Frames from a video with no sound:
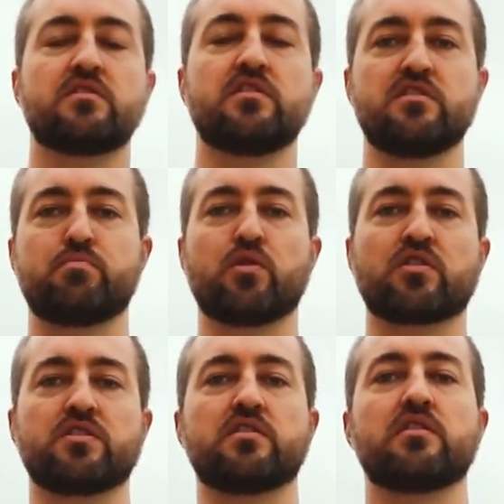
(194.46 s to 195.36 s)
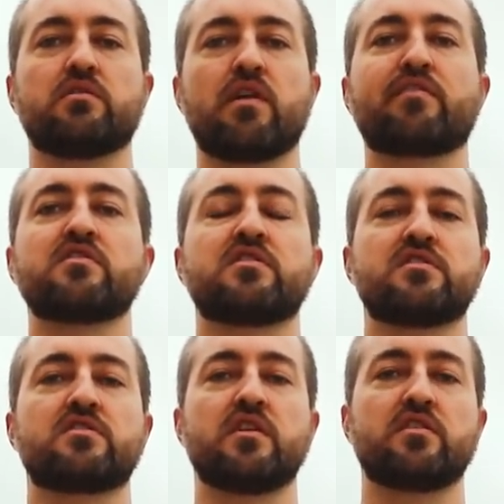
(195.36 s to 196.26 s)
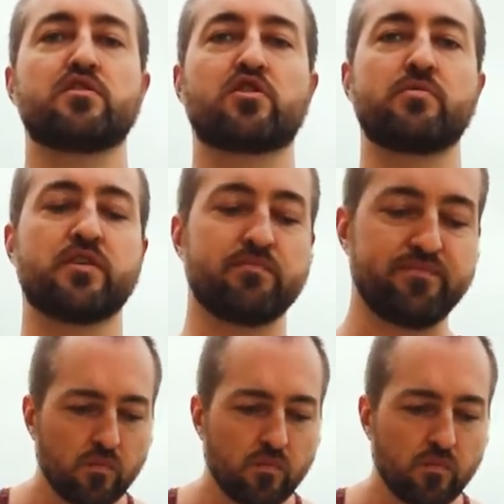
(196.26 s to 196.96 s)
to these books and, and references in the description.